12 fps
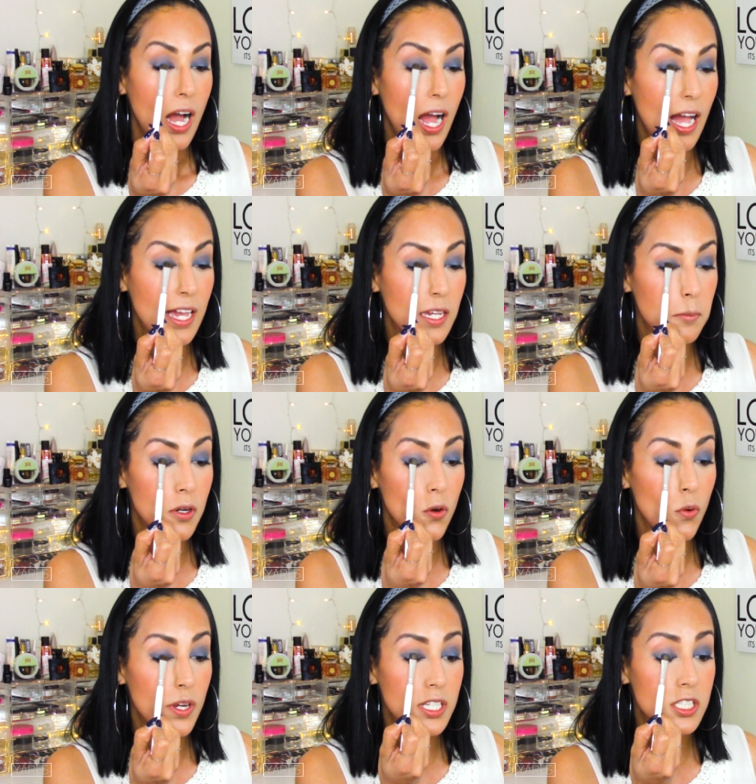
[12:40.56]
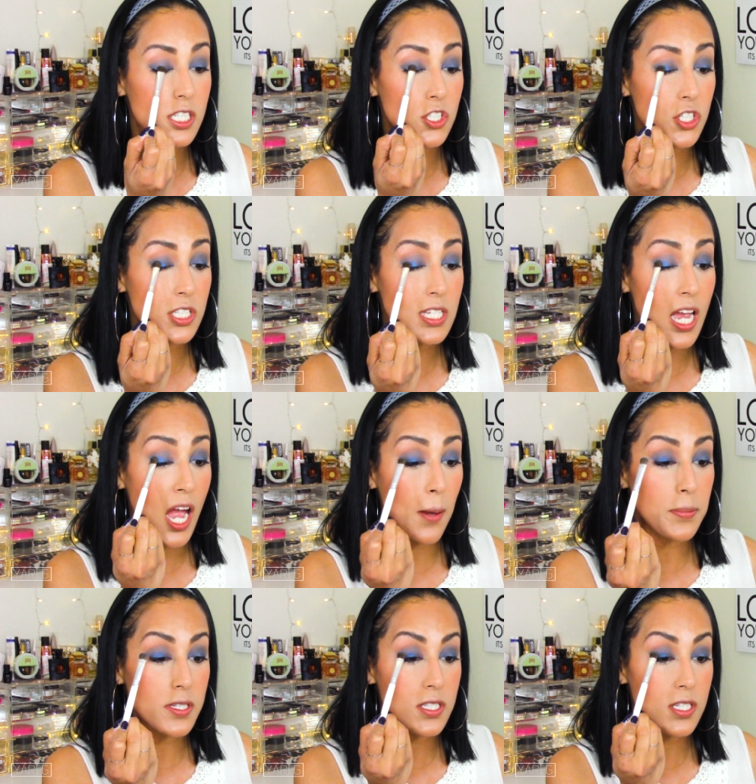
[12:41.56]
I am going to just
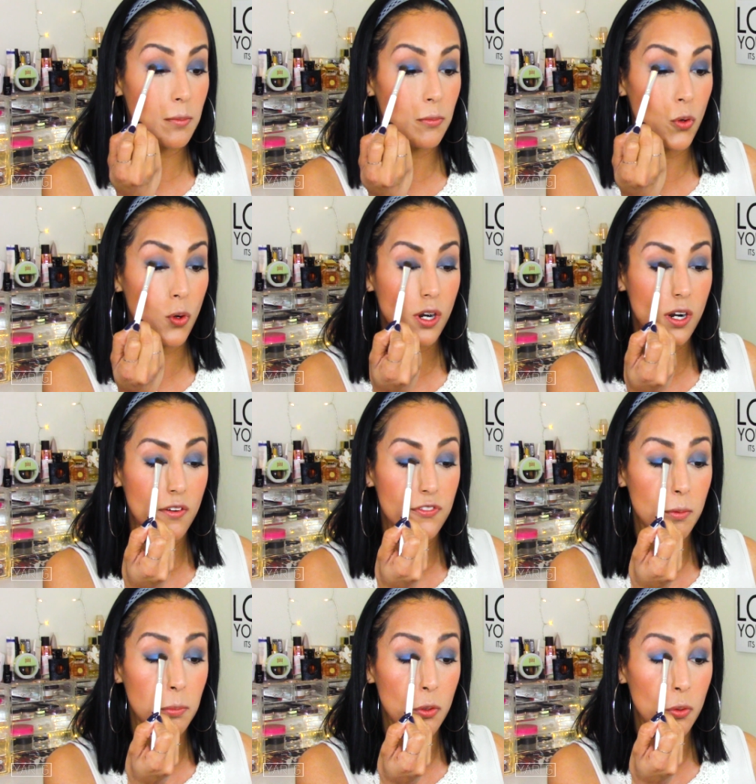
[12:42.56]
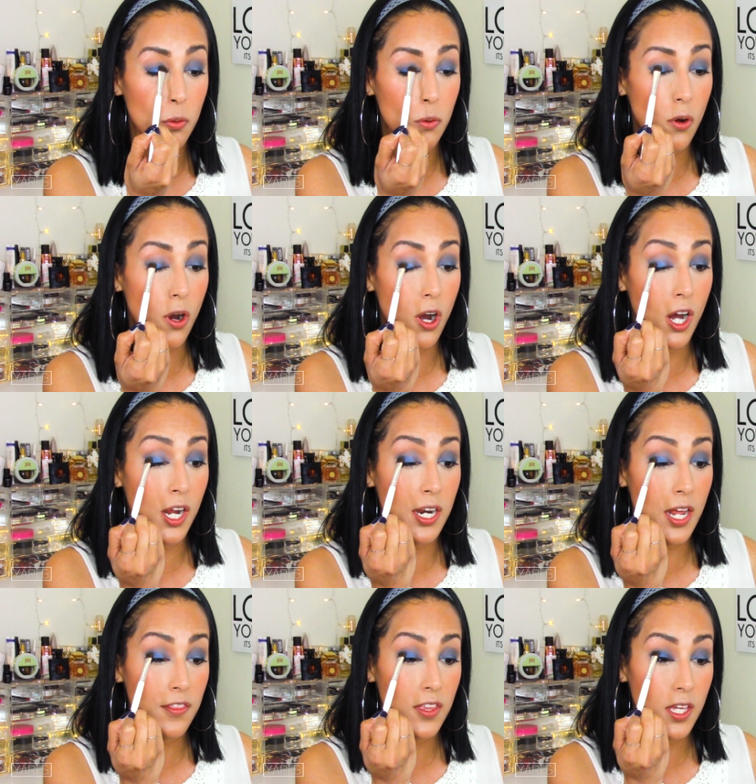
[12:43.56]
tap some more of the blue
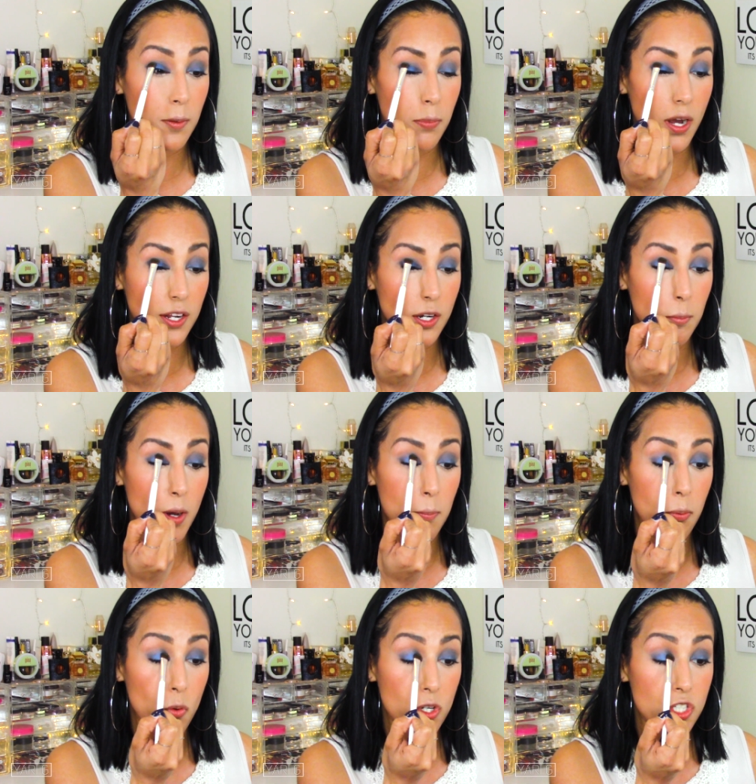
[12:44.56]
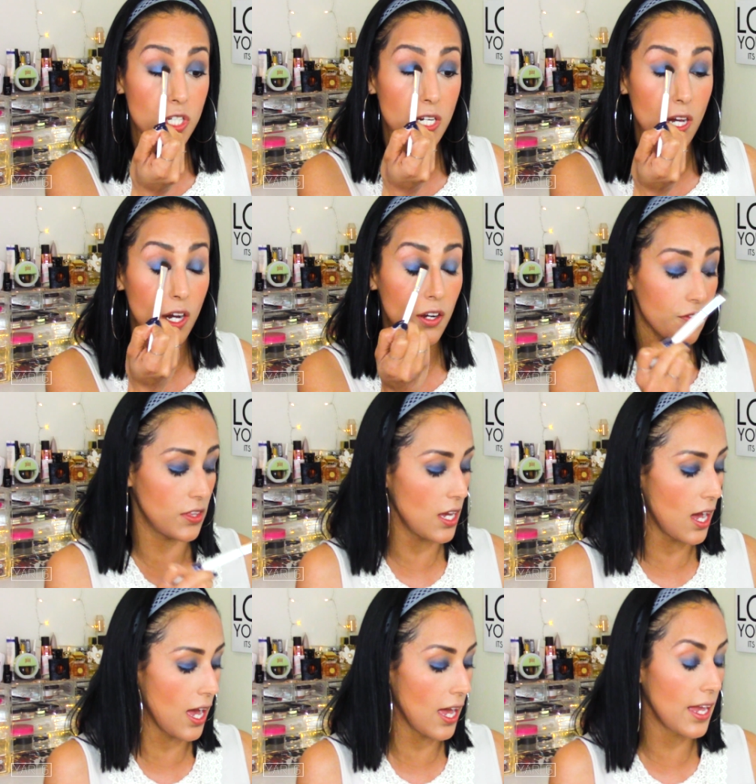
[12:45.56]
on the bottom portion of the
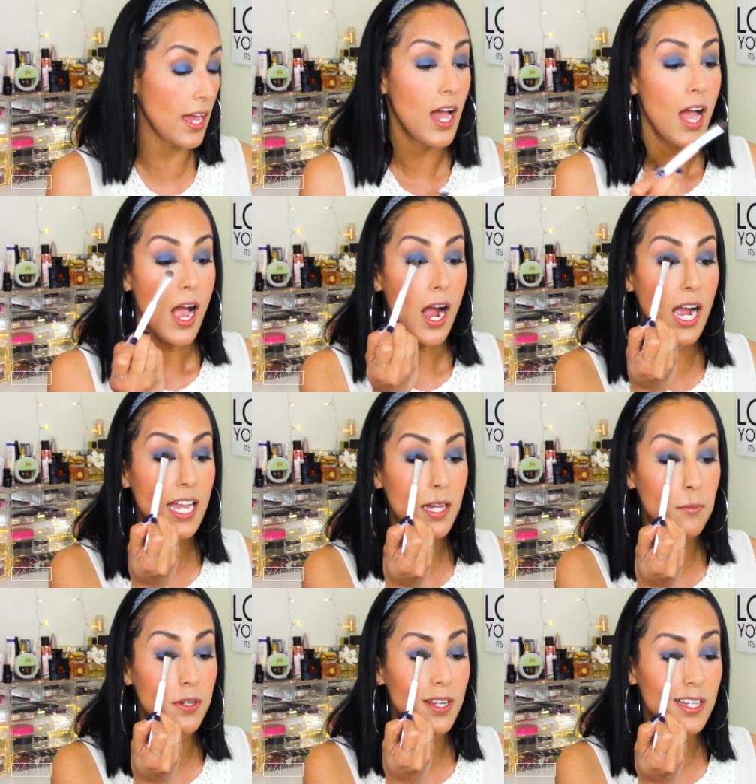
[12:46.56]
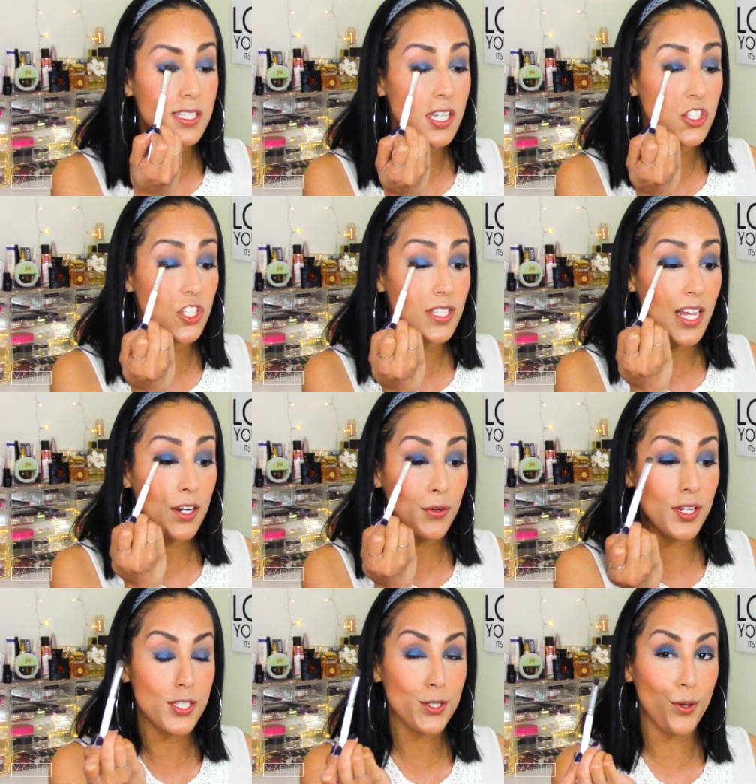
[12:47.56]
eye. I am not touching that
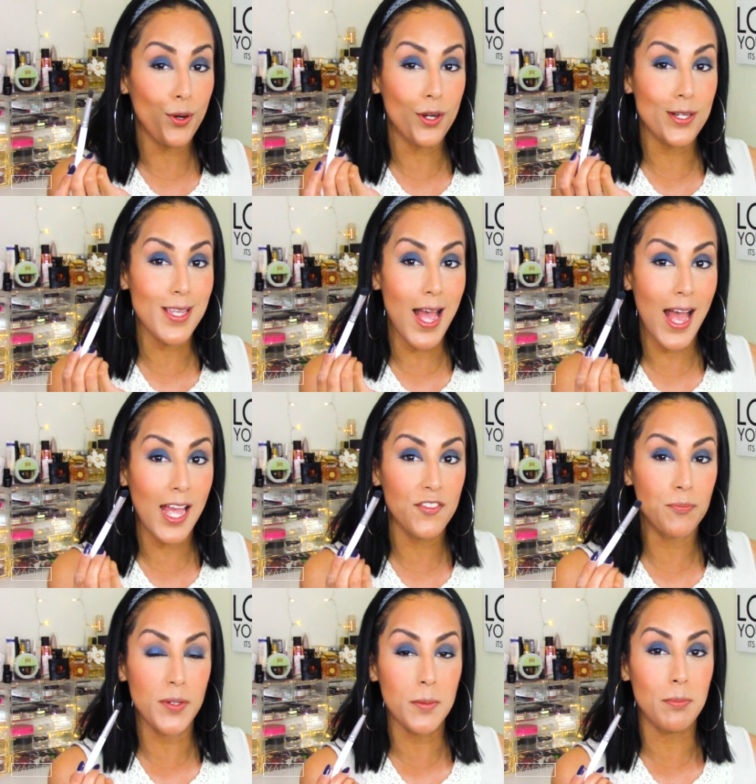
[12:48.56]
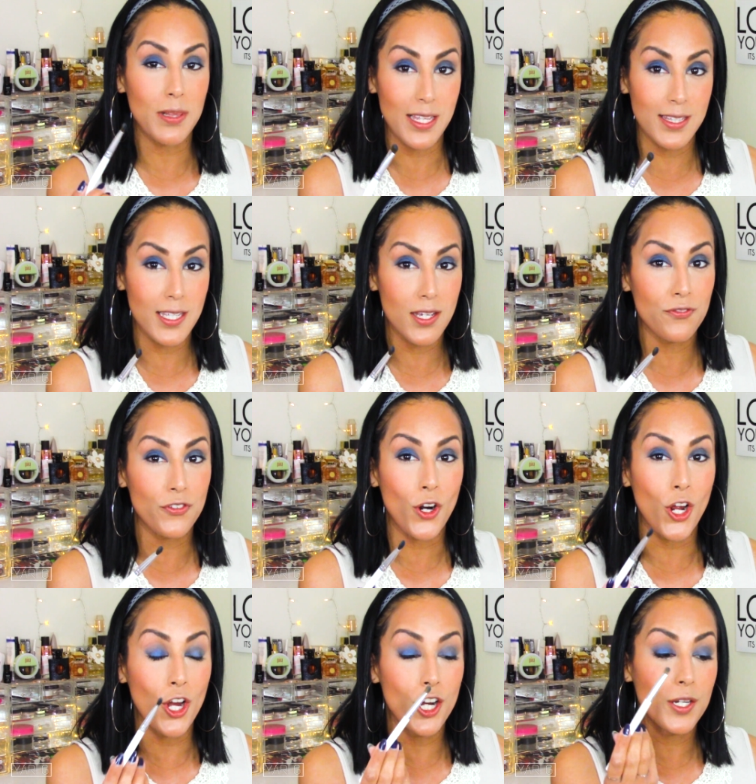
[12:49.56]
crease, girl, because I've been blending for
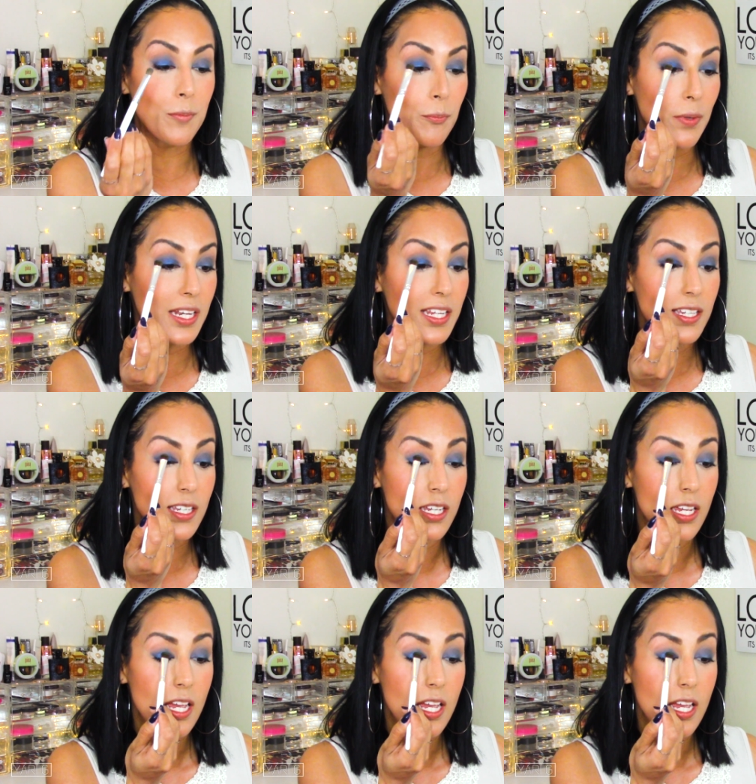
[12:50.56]
a good minute